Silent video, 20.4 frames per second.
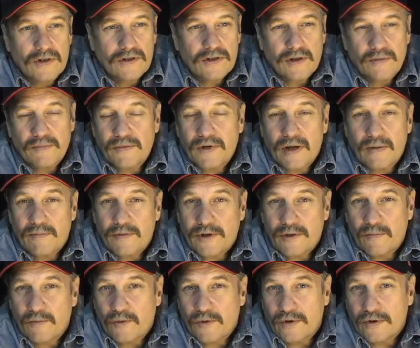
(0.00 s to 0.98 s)
sometimes
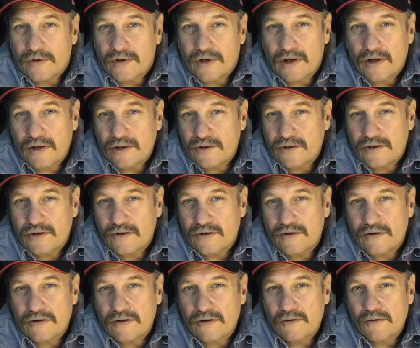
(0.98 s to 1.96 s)
the more intelligent
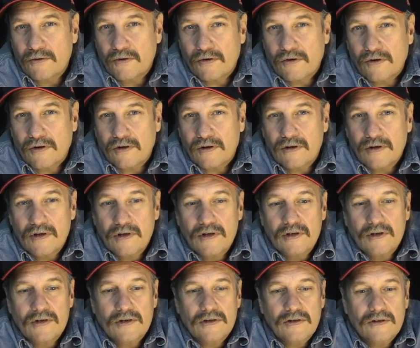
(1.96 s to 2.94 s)
you are,
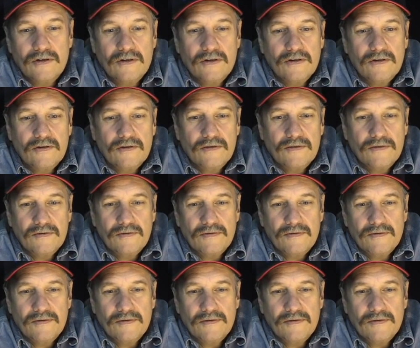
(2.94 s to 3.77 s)
the